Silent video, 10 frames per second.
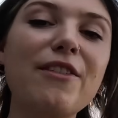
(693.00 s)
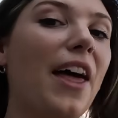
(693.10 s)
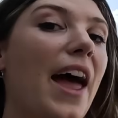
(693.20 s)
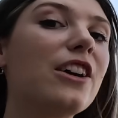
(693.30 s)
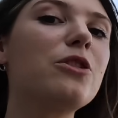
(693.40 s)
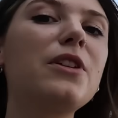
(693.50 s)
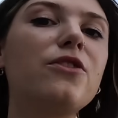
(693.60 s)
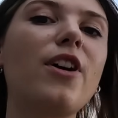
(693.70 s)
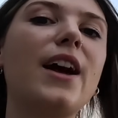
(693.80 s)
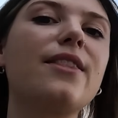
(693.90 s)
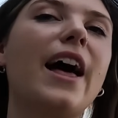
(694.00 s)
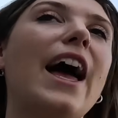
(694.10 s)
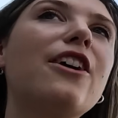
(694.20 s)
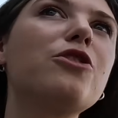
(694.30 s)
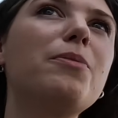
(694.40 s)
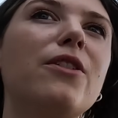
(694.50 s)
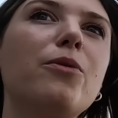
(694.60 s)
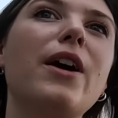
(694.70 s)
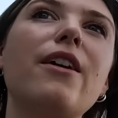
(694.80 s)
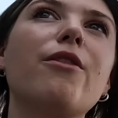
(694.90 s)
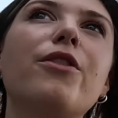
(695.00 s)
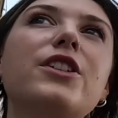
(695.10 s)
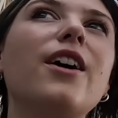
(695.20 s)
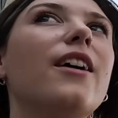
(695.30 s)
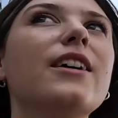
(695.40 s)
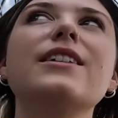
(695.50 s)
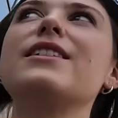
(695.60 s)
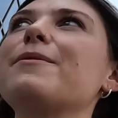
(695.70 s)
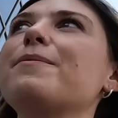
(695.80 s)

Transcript: having that extra bit of tread, that extra bit of width on the tyres,